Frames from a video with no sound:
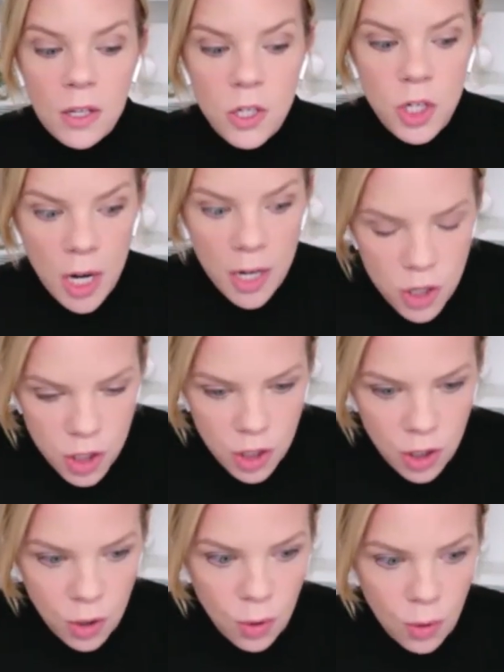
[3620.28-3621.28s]
judge
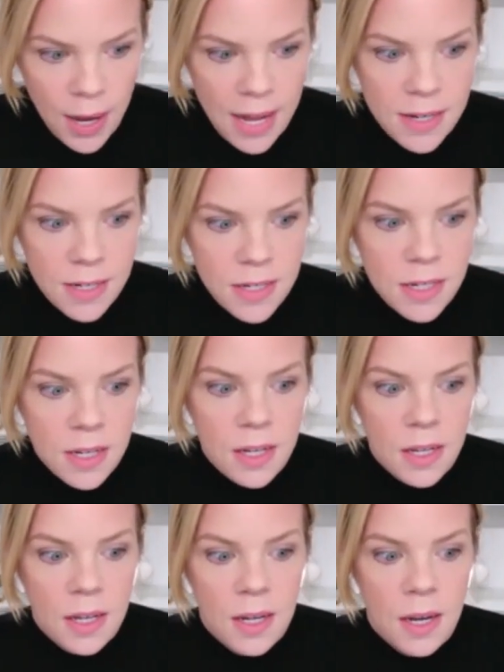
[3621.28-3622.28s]
you, and
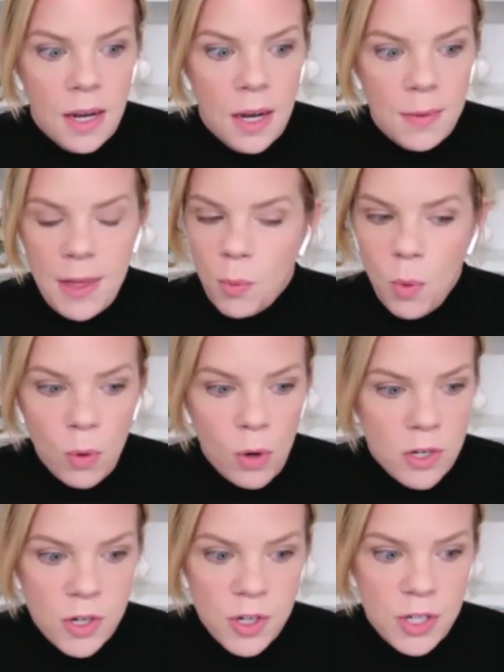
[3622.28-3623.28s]
they won't
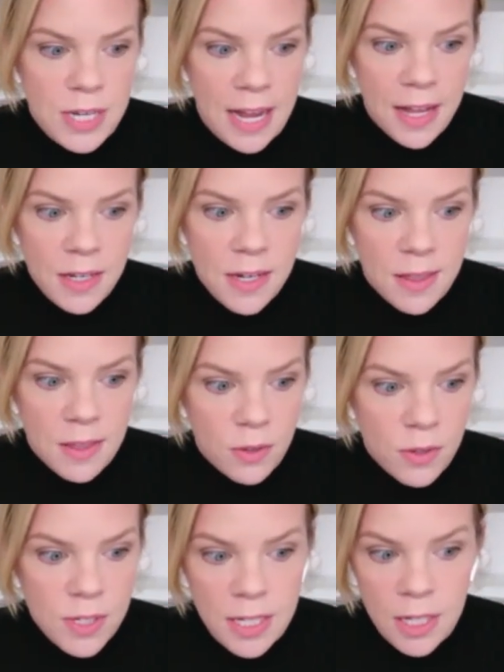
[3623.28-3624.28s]
understand, and
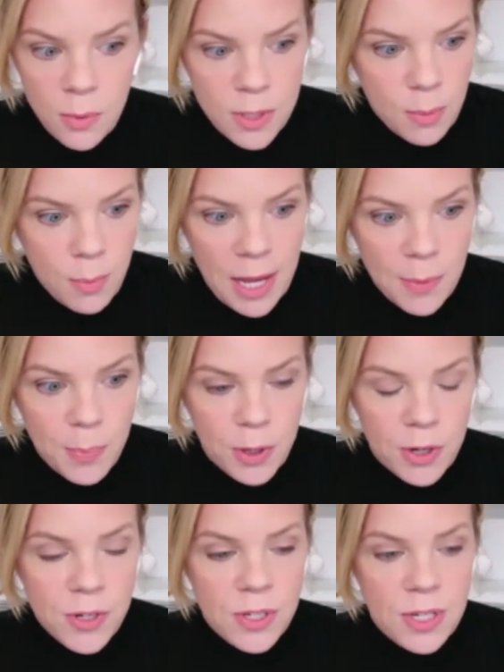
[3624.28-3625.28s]
they'll see you as a bad
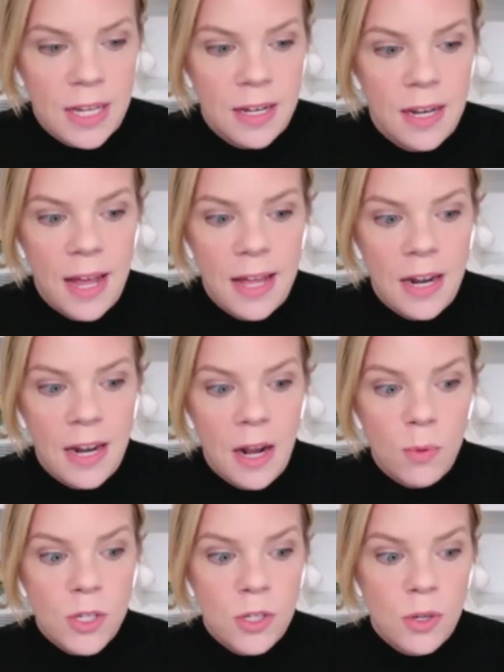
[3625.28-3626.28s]
person. And
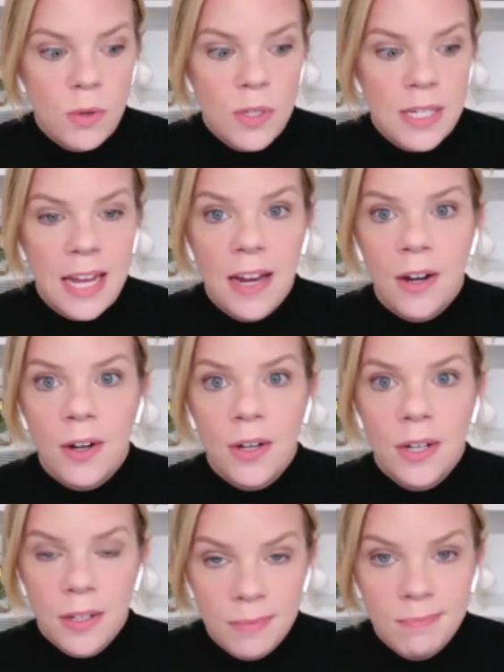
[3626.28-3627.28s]
I was so
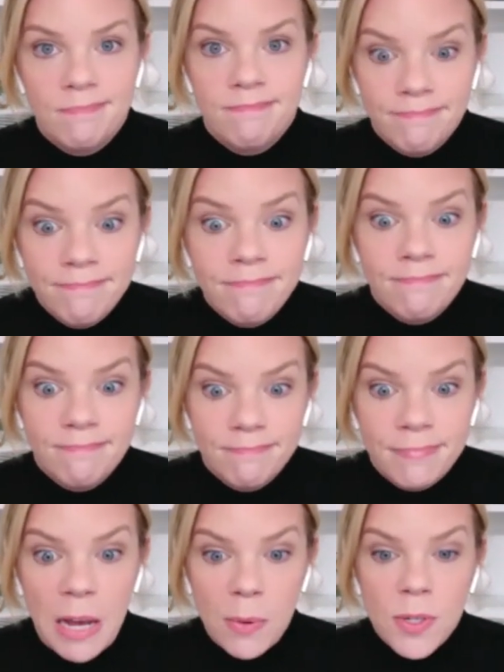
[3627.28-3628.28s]
scared.
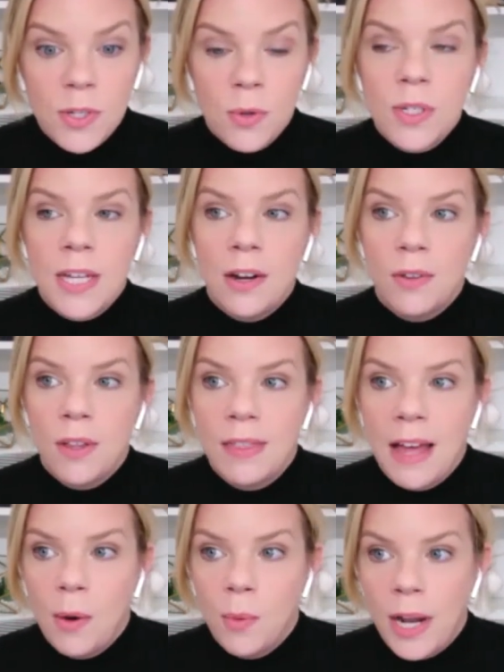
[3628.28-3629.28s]
I was so scared that
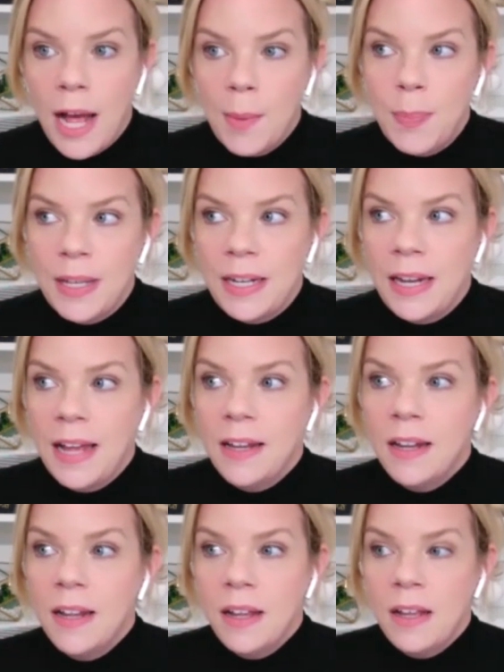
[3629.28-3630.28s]
that would happen.
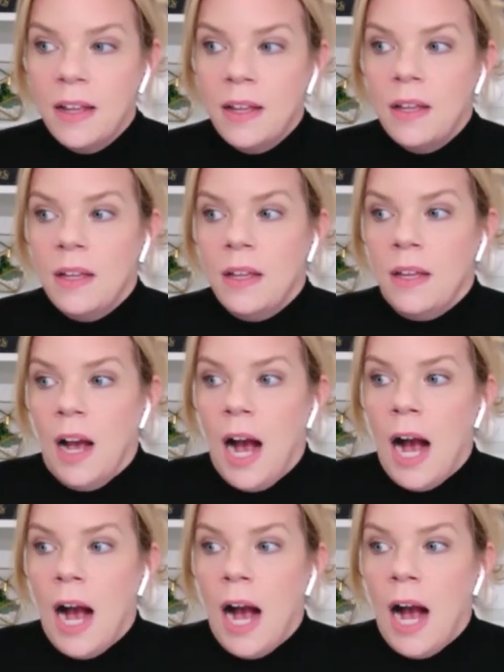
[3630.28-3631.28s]
And
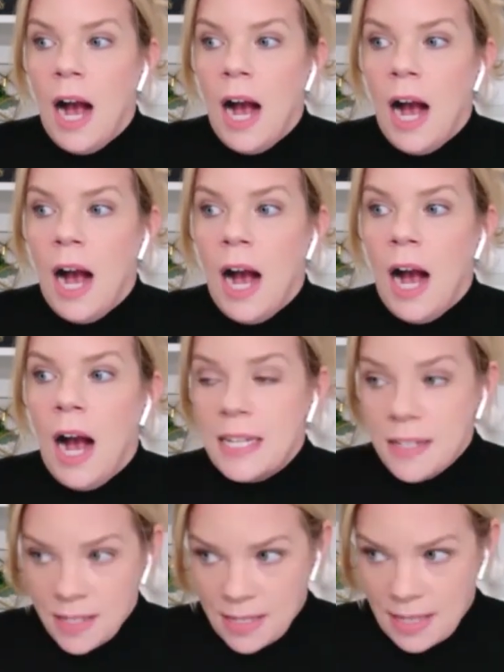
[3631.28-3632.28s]
I'm
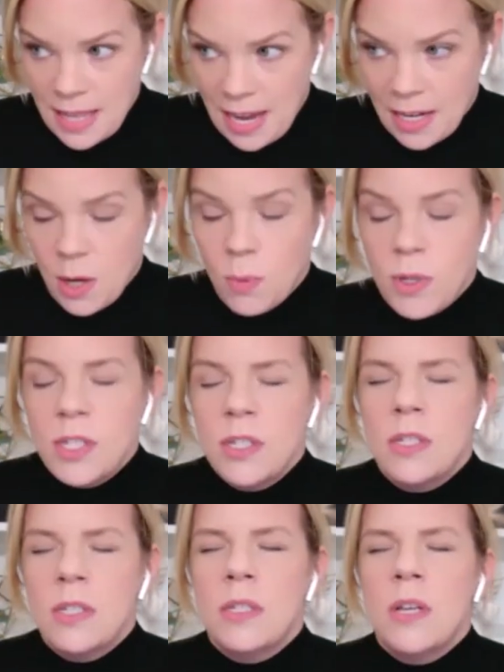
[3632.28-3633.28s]
since that, it was
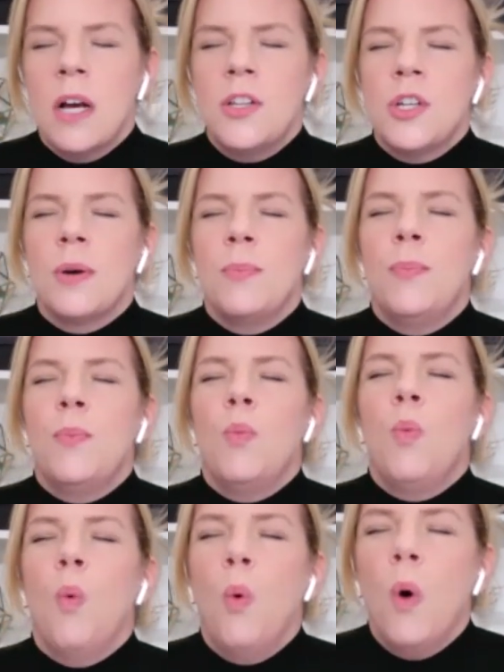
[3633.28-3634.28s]
such a
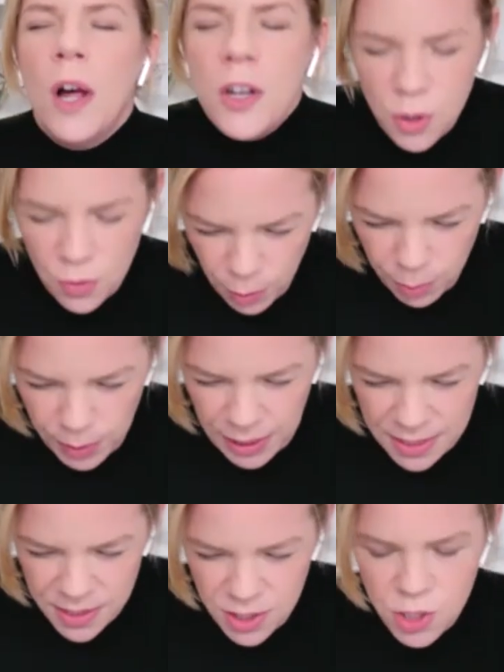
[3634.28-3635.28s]
wonderful
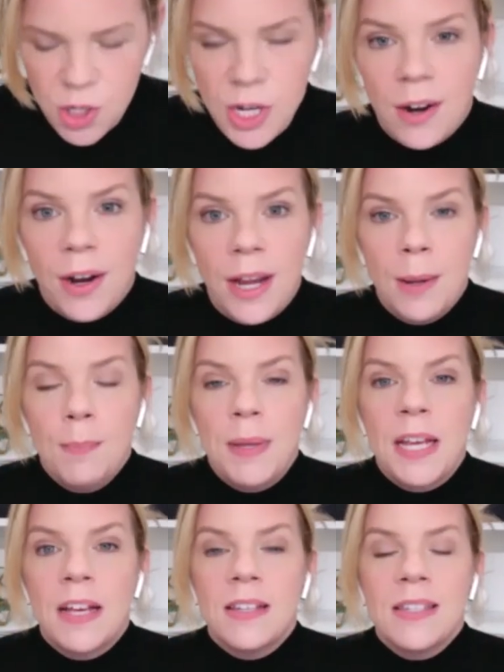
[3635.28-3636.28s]
place to share it
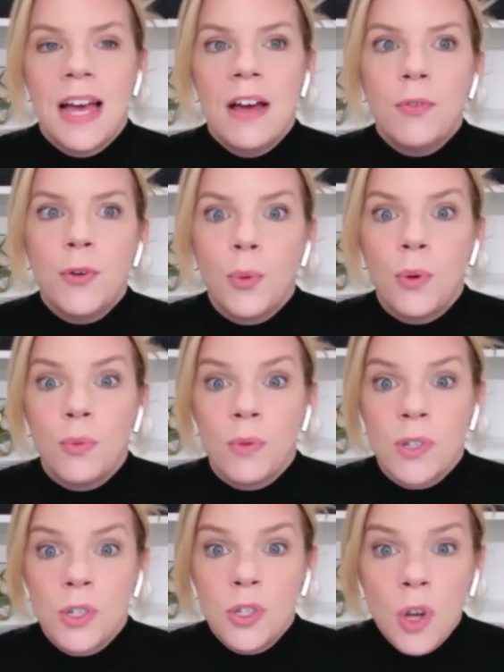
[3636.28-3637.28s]
because everyone
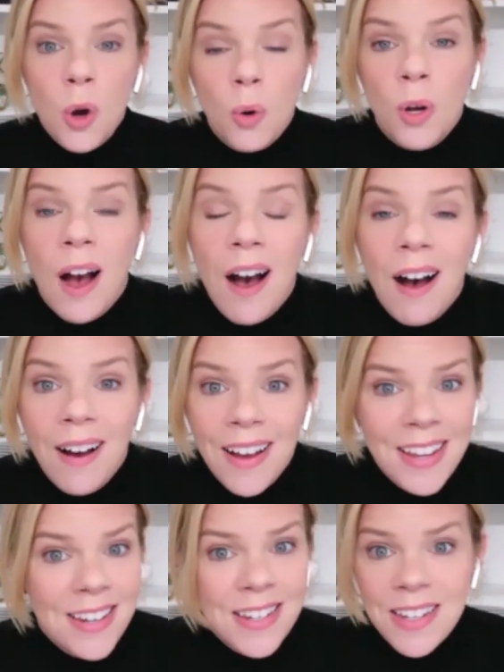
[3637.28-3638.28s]
was so
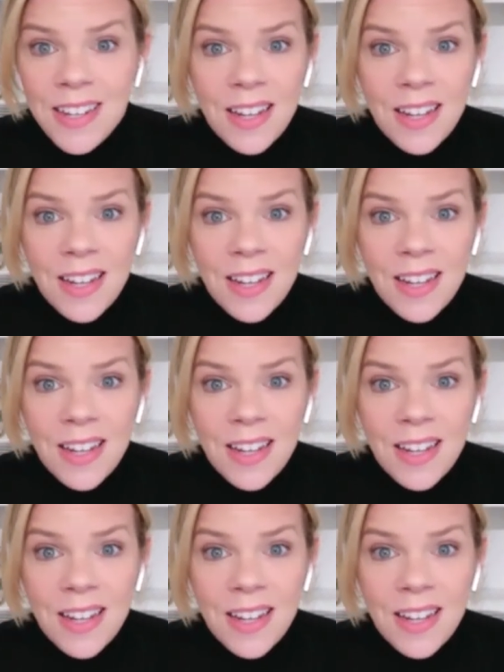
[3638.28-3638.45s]
kind